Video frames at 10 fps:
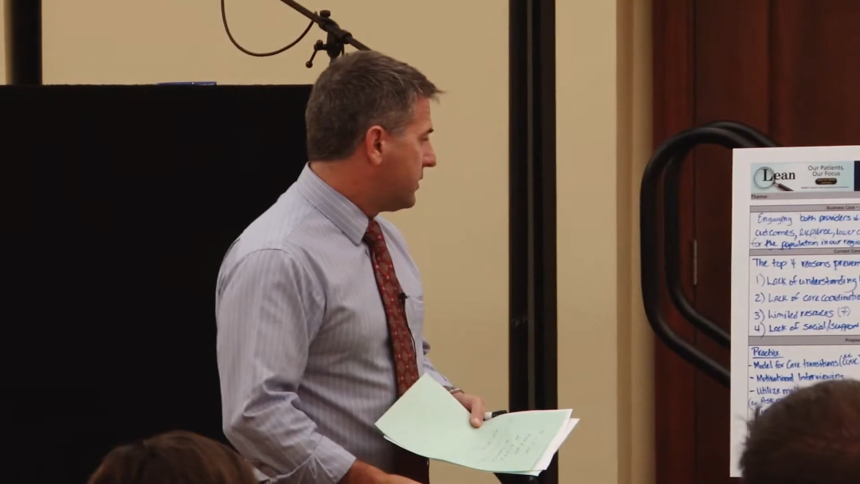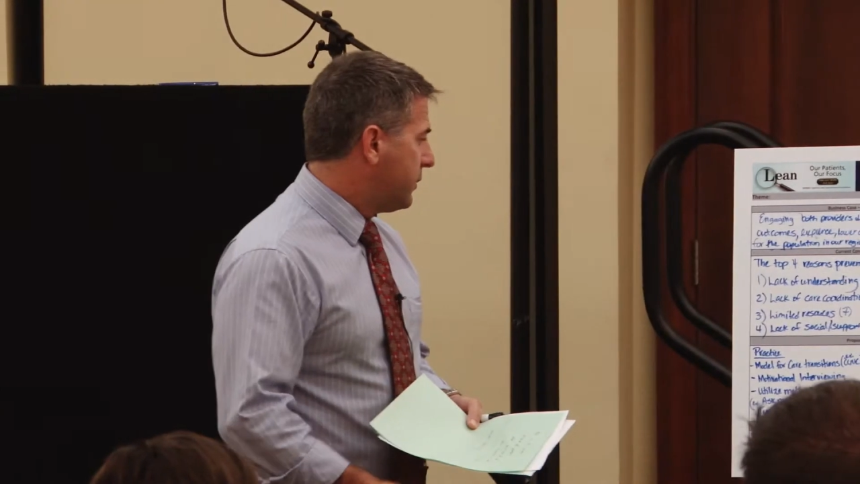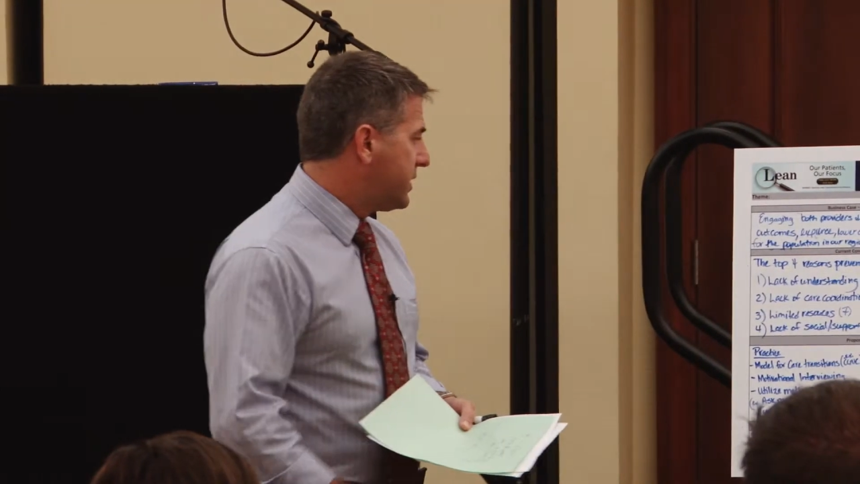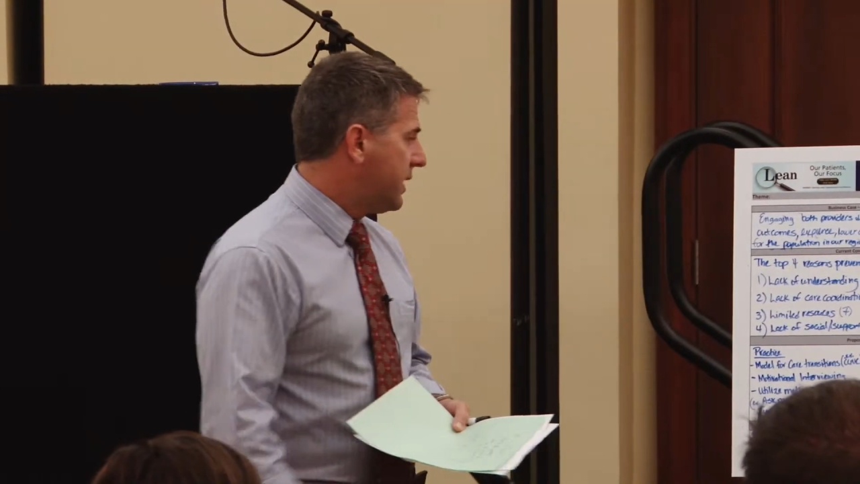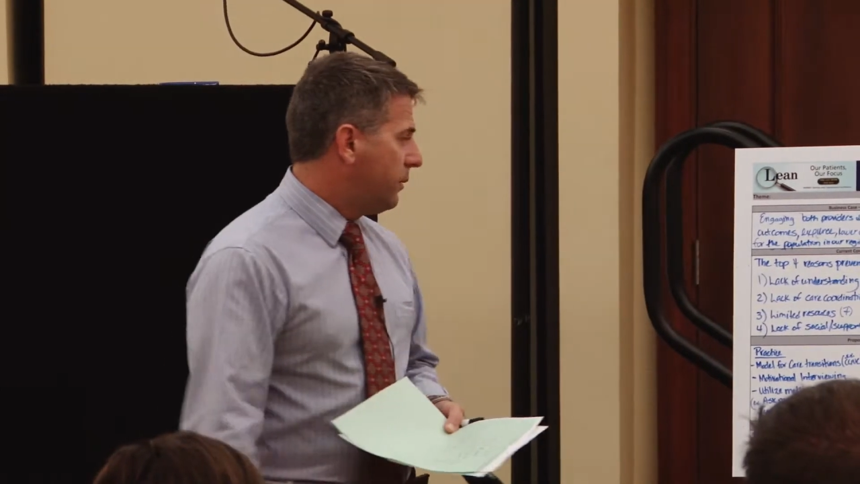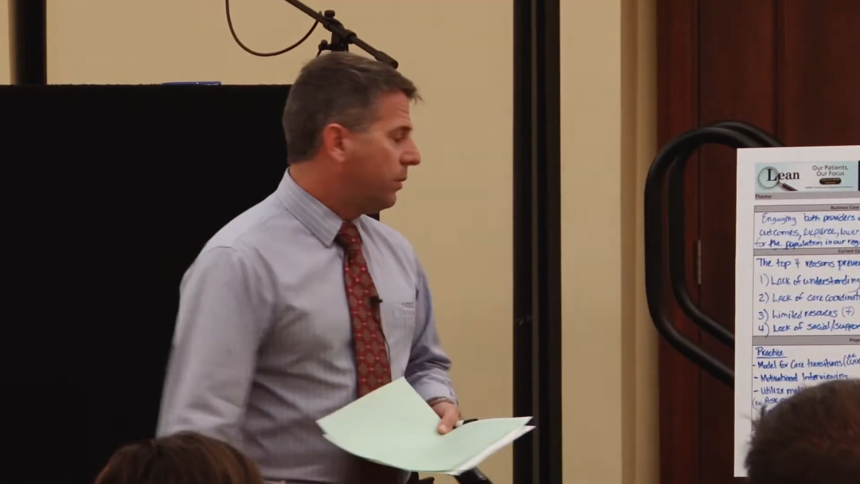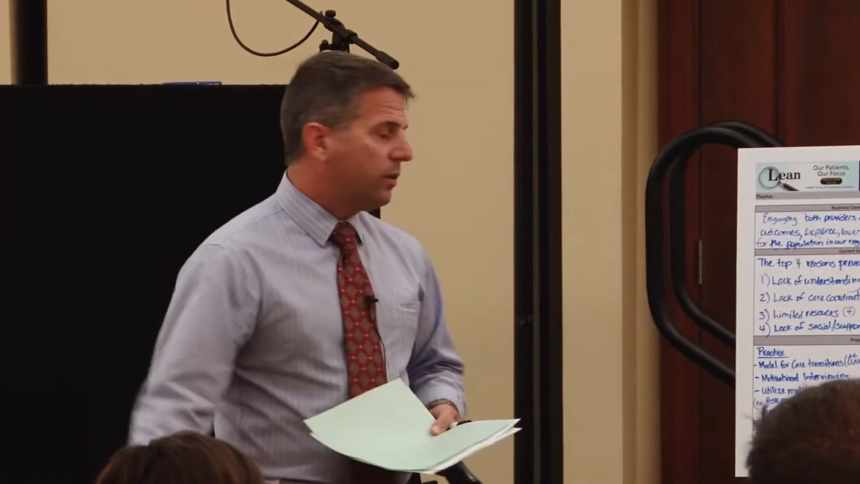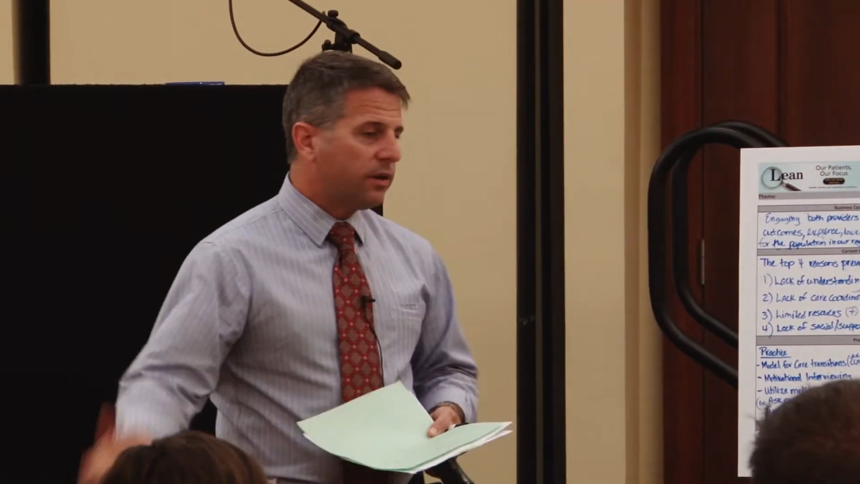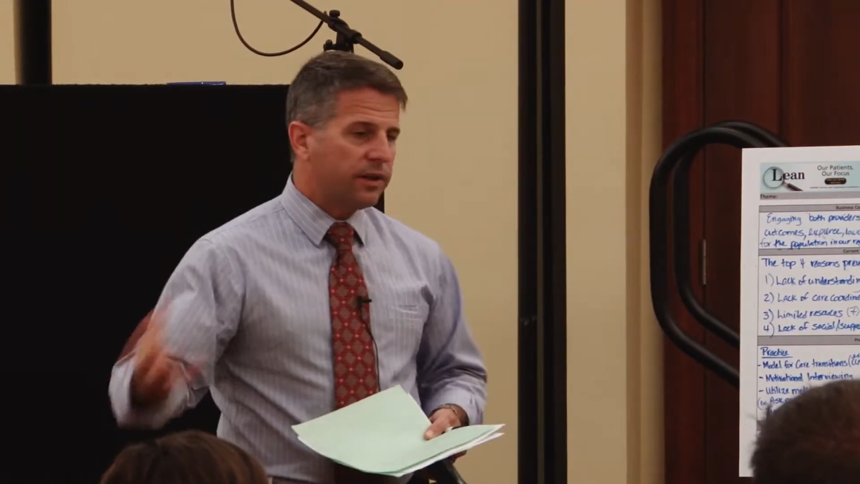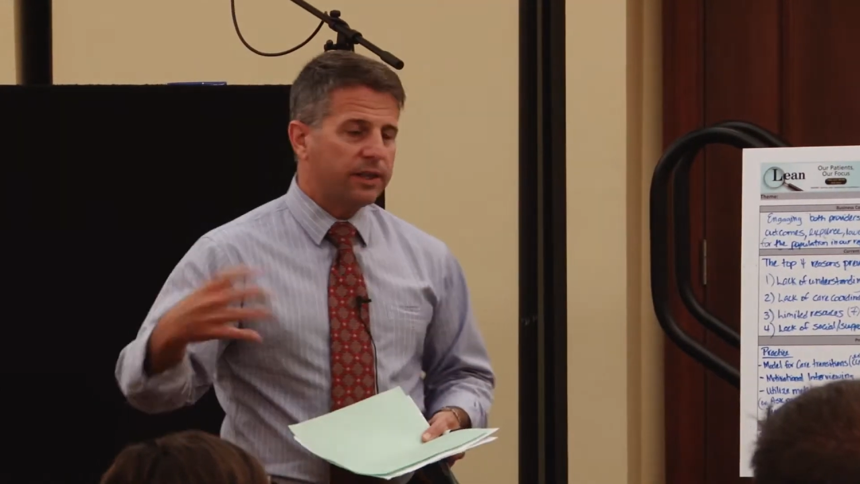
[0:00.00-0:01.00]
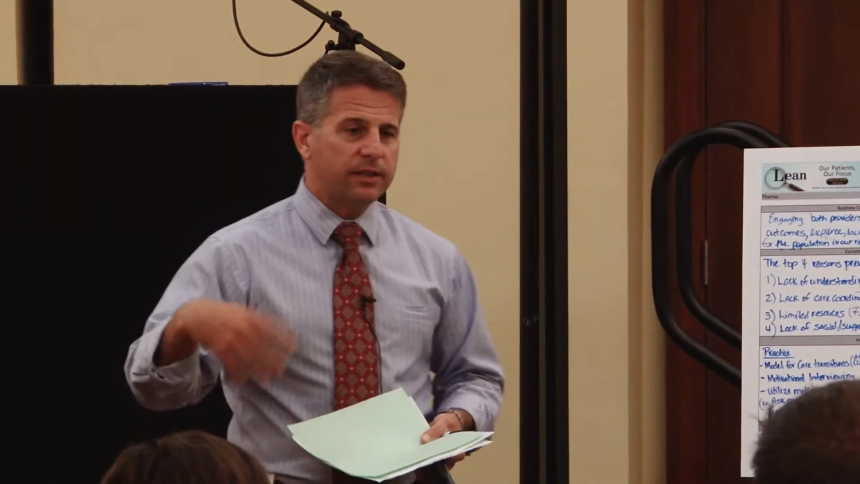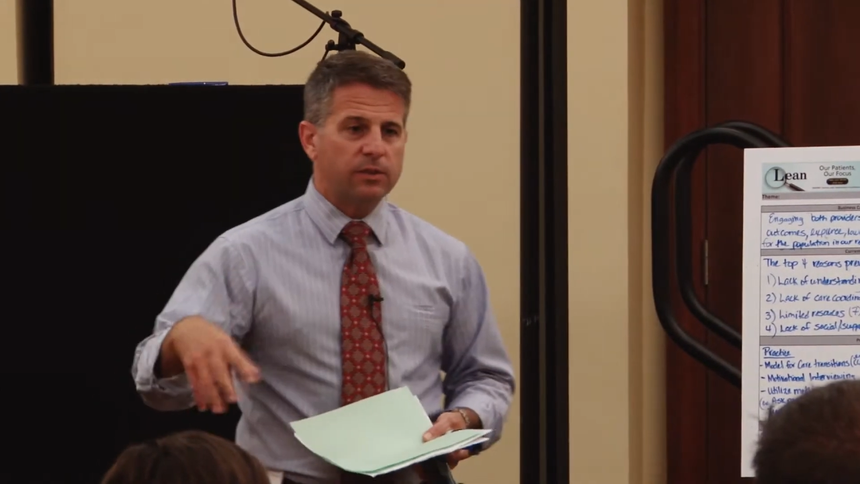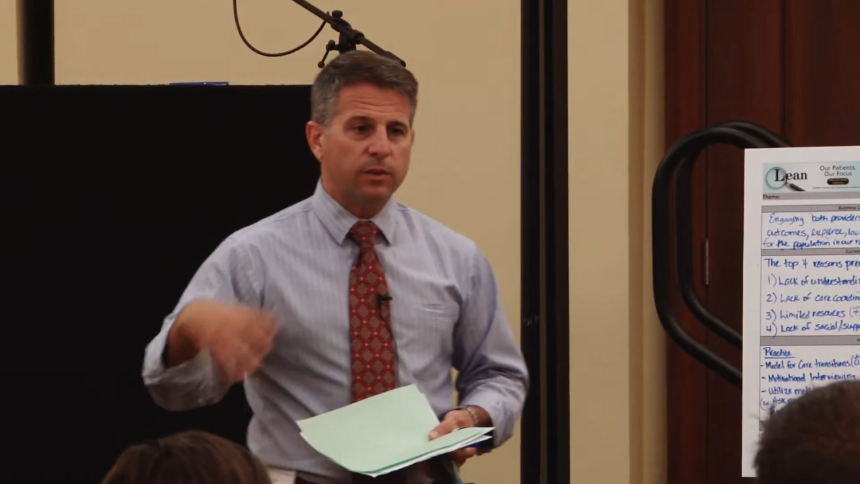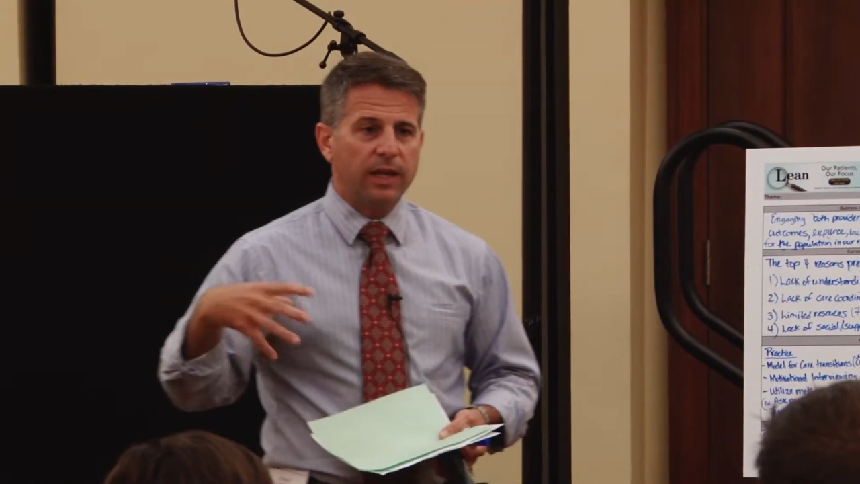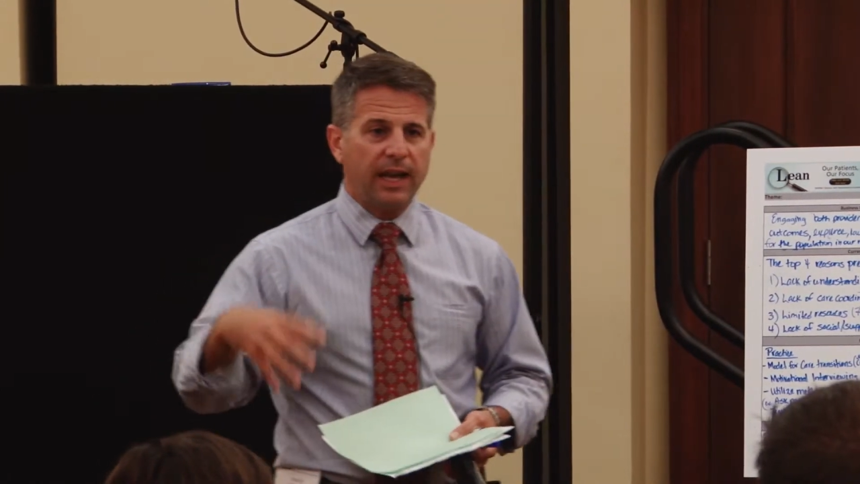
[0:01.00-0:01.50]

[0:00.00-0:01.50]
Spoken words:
So we say, well, what are the things that we